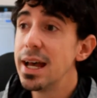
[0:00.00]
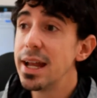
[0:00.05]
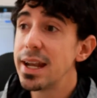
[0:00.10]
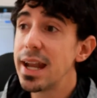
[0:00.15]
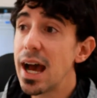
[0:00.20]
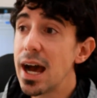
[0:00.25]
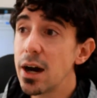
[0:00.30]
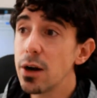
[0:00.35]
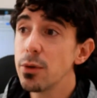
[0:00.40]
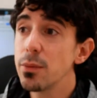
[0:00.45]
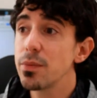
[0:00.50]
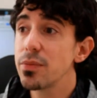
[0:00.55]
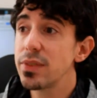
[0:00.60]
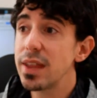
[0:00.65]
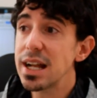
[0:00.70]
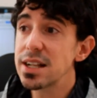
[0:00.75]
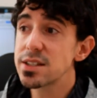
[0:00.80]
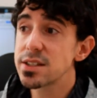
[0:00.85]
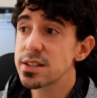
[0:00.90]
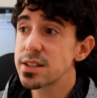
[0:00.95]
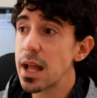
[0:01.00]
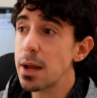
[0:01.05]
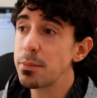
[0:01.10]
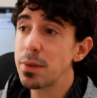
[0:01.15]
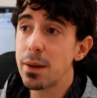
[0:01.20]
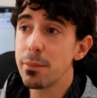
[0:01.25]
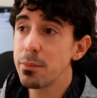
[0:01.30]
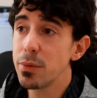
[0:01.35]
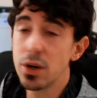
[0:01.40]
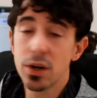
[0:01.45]
Now, that's step
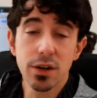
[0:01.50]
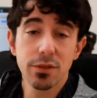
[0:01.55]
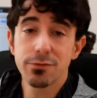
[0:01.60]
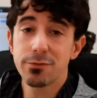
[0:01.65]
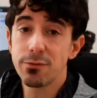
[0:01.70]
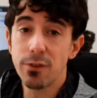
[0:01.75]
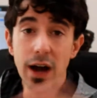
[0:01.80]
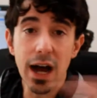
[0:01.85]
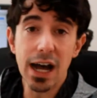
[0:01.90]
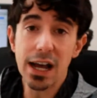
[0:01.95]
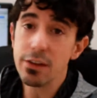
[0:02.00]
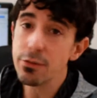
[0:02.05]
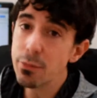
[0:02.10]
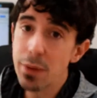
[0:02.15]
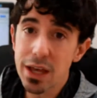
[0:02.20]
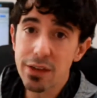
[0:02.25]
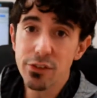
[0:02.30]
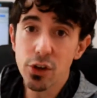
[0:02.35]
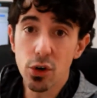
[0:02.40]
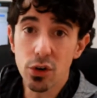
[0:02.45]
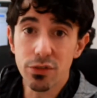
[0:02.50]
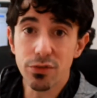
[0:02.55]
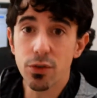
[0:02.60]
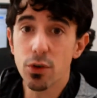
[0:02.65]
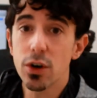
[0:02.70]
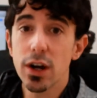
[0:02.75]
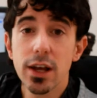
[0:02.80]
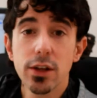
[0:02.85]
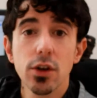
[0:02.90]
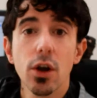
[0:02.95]
number 5 maybe, or
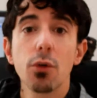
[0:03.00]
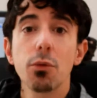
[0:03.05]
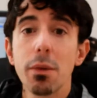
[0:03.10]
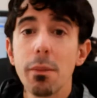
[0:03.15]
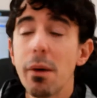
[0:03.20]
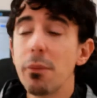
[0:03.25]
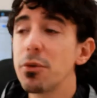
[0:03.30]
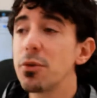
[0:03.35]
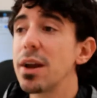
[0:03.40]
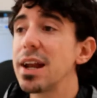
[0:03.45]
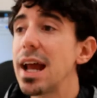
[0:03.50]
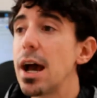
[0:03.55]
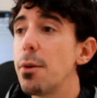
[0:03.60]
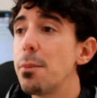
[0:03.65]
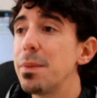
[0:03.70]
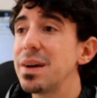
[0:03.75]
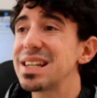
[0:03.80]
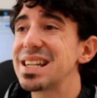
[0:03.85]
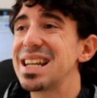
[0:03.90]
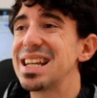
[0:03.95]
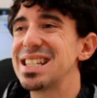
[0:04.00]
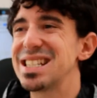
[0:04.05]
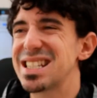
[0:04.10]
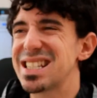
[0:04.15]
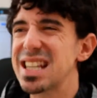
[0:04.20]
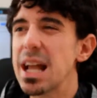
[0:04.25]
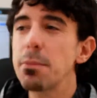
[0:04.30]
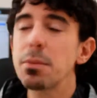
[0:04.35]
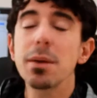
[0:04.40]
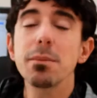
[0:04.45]
4, I don't remember right now, but
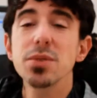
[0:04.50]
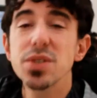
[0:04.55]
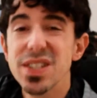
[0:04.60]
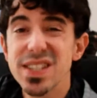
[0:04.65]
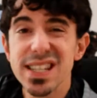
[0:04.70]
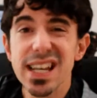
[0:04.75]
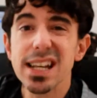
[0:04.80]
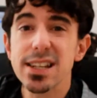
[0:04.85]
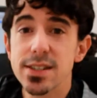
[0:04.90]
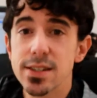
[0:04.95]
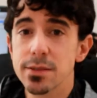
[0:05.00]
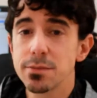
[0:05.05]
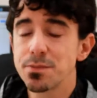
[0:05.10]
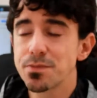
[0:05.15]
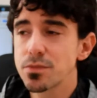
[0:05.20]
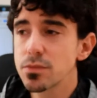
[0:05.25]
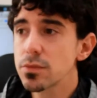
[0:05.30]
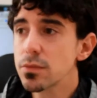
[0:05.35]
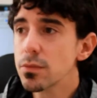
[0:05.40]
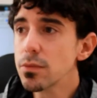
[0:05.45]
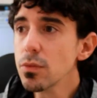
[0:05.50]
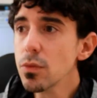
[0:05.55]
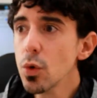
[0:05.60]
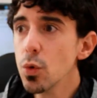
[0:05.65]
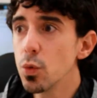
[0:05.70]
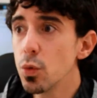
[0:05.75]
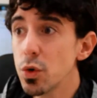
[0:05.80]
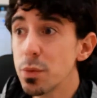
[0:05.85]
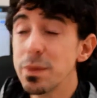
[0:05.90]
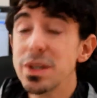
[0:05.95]
step number 6
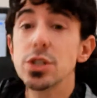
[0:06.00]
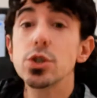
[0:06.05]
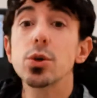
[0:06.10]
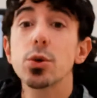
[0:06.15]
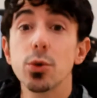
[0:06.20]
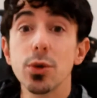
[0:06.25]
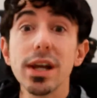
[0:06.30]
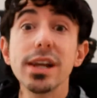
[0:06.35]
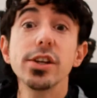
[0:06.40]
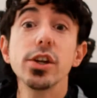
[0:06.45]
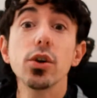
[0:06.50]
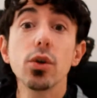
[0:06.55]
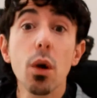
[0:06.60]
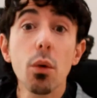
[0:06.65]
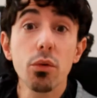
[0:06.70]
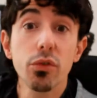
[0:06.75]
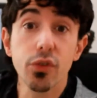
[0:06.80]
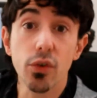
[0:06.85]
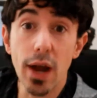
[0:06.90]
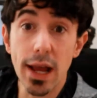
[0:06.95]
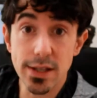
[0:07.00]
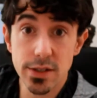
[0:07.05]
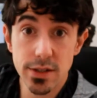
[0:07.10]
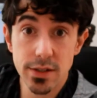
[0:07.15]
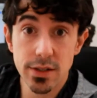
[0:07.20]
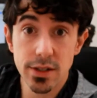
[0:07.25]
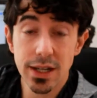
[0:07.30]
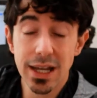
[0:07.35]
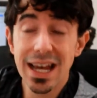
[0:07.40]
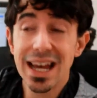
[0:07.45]
would be to create your own
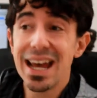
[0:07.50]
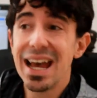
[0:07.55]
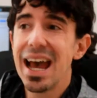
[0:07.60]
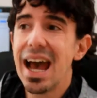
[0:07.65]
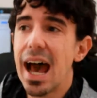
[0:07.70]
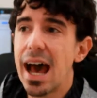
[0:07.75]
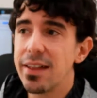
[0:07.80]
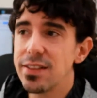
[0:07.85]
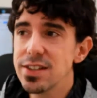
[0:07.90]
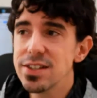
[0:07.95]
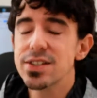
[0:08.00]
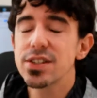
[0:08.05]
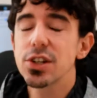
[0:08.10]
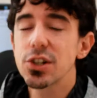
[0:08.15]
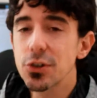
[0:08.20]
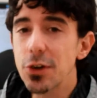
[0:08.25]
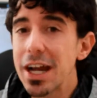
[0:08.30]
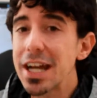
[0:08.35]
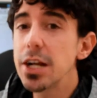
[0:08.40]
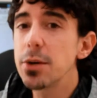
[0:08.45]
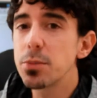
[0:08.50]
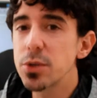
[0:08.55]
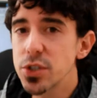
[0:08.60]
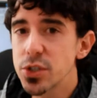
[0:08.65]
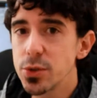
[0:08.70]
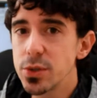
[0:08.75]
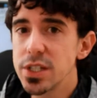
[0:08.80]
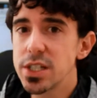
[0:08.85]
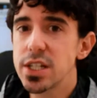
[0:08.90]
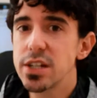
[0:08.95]
threads. And this is a great
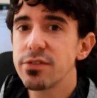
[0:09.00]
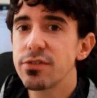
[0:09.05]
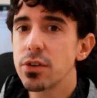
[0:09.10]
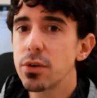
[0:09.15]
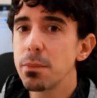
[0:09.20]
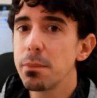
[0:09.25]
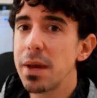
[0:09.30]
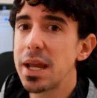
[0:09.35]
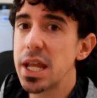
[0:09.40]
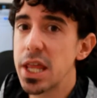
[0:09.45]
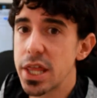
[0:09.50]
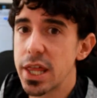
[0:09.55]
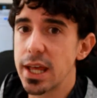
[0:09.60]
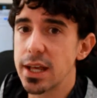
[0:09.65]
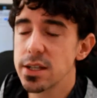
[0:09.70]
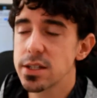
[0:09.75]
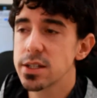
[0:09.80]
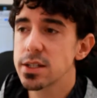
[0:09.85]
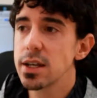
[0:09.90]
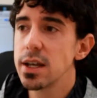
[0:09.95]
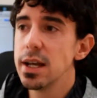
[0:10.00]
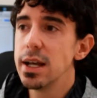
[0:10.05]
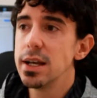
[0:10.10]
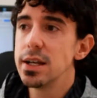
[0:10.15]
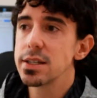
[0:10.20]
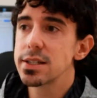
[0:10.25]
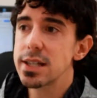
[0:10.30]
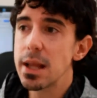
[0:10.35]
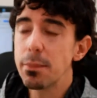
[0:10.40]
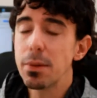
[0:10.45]
opportunity for many things.
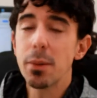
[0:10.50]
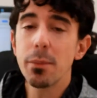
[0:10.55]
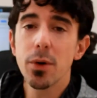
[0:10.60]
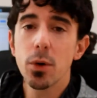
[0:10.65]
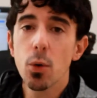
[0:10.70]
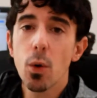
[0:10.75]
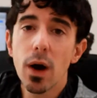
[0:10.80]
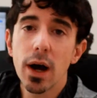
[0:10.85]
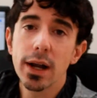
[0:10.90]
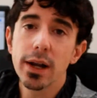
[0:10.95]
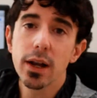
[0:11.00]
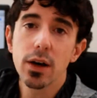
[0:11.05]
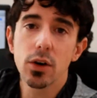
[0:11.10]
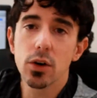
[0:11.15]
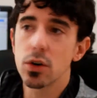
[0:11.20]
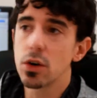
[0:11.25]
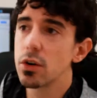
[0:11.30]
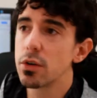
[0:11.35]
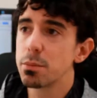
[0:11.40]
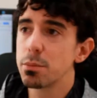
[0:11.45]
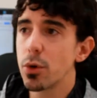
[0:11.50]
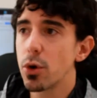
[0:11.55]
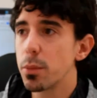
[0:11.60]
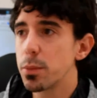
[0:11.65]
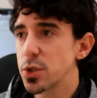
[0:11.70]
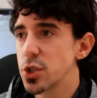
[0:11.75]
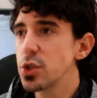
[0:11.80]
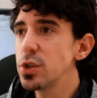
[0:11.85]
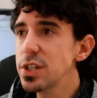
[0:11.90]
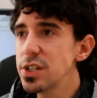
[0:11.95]
Step number 1, or
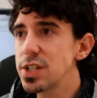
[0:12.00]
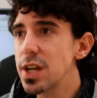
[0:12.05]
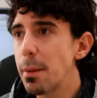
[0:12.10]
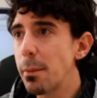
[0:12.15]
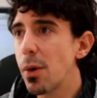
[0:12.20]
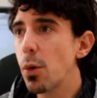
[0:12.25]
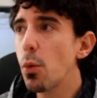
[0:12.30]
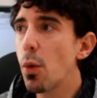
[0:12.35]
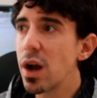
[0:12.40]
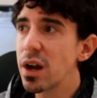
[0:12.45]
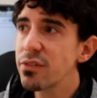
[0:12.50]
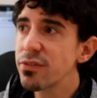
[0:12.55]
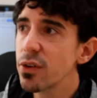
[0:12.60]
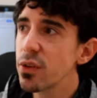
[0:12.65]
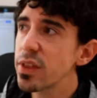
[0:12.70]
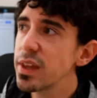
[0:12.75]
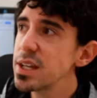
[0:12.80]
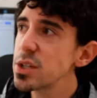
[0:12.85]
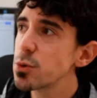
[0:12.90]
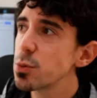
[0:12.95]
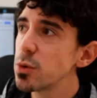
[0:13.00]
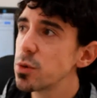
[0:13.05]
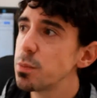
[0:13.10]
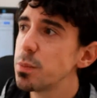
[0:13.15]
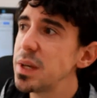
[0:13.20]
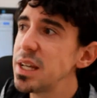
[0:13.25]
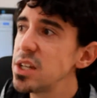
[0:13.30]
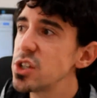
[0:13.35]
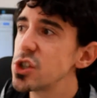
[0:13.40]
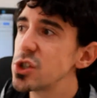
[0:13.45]
opportunity number 1 for this, would
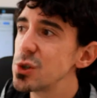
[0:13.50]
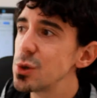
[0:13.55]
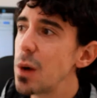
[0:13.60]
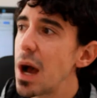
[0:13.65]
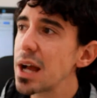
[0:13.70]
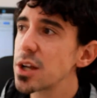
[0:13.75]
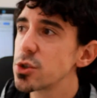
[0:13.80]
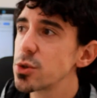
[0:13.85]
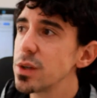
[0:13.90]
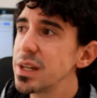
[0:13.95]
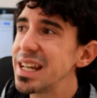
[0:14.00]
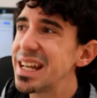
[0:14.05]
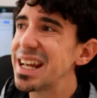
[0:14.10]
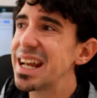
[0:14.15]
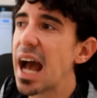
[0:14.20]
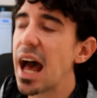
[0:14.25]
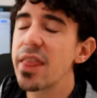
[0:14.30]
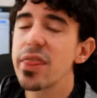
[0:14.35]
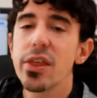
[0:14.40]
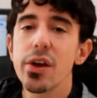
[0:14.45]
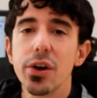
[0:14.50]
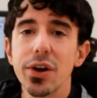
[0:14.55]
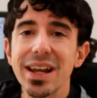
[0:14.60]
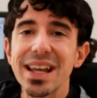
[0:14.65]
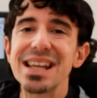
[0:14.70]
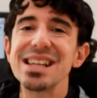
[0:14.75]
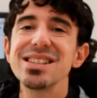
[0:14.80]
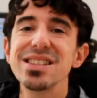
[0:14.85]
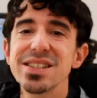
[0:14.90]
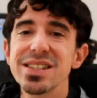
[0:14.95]
be to actually gather
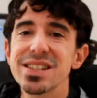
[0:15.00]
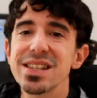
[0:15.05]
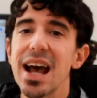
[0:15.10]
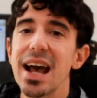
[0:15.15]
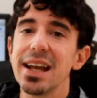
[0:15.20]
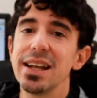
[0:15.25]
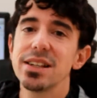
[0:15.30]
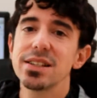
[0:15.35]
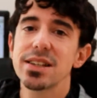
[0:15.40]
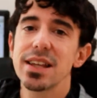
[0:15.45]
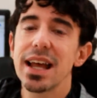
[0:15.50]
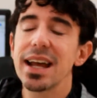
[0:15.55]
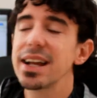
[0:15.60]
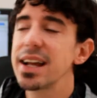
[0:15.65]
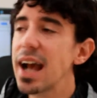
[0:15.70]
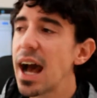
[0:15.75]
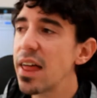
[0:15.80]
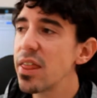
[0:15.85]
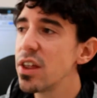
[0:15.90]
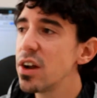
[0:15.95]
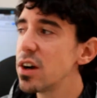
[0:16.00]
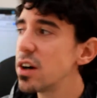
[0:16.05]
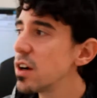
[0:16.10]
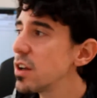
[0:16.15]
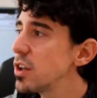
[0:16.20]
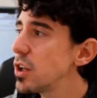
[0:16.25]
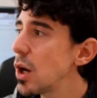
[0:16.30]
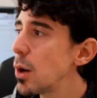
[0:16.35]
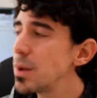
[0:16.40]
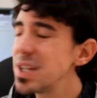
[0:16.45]
insight and gather,
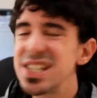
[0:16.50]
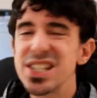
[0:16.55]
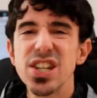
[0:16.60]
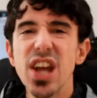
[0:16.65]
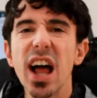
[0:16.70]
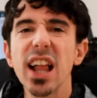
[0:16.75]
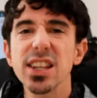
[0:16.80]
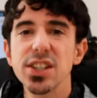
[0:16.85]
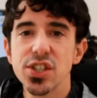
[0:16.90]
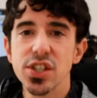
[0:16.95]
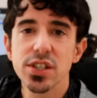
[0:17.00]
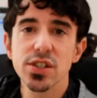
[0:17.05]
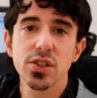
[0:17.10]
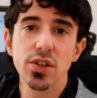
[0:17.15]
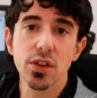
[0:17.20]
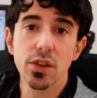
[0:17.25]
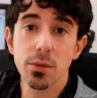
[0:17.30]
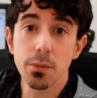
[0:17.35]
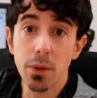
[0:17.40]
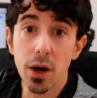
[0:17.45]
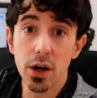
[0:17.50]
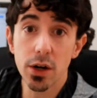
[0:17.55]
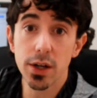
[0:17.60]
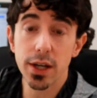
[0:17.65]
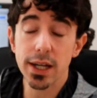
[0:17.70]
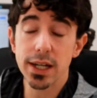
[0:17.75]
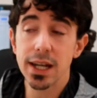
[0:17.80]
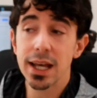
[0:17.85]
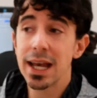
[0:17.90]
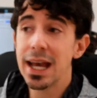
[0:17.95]
intelligence on the
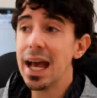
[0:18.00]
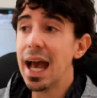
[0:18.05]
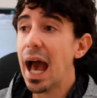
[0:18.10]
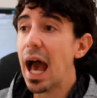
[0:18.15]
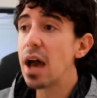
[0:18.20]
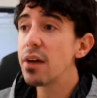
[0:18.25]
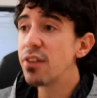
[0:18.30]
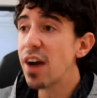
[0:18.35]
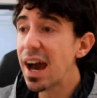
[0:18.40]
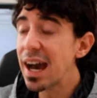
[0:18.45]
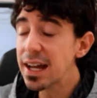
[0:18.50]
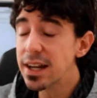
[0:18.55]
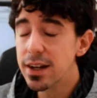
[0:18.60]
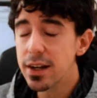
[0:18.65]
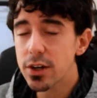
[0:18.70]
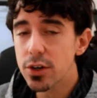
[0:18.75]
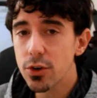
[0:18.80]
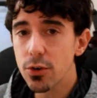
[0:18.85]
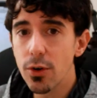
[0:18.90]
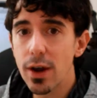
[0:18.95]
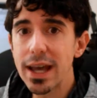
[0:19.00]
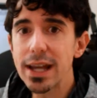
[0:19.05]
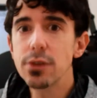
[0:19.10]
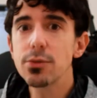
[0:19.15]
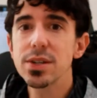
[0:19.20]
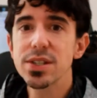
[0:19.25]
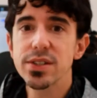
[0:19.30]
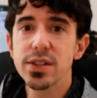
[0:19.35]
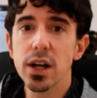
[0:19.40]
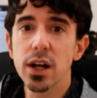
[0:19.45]
market. I've had great
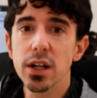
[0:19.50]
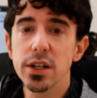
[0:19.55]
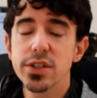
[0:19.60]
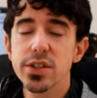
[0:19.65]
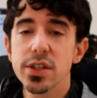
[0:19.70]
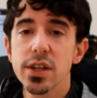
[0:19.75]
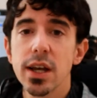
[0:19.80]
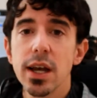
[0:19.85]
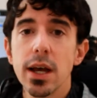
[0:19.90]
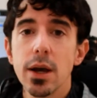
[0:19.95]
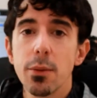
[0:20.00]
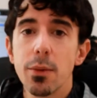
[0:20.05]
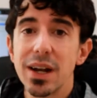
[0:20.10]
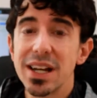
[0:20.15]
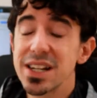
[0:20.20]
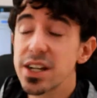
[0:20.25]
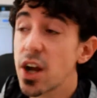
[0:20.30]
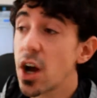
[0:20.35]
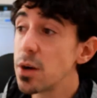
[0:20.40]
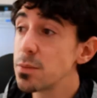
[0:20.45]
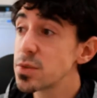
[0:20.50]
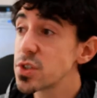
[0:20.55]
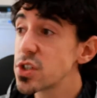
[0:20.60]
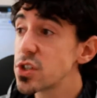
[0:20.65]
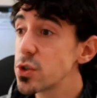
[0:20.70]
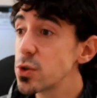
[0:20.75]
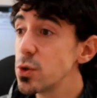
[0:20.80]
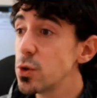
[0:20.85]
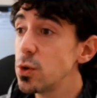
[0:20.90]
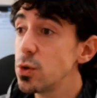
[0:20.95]
results when it
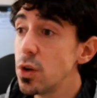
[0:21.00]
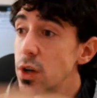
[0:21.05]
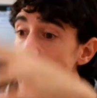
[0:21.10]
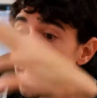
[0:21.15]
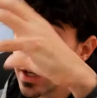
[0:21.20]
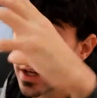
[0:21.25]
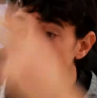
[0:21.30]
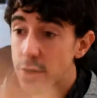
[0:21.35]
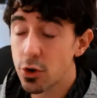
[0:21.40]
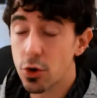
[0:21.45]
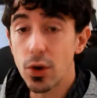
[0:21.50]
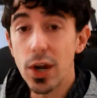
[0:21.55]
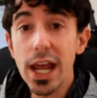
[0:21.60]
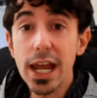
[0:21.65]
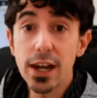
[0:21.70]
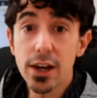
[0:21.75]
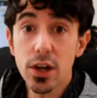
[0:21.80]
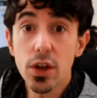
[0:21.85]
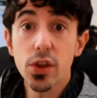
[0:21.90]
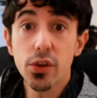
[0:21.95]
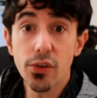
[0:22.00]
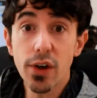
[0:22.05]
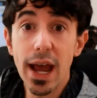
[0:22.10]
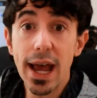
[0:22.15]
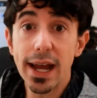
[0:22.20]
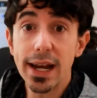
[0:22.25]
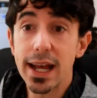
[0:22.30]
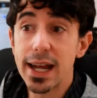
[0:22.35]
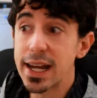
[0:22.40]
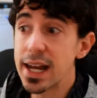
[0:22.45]
comes to creating a
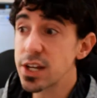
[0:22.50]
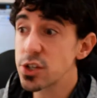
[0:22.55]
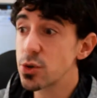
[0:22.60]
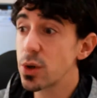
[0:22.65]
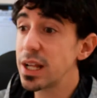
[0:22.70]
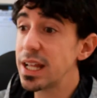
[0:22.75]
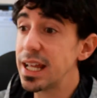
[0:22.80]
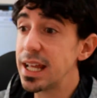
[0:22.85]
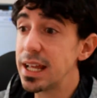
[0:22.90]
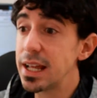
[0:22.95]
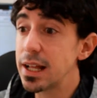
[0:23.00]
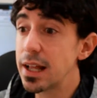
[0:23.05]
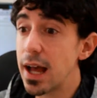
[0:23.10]
thread and actually,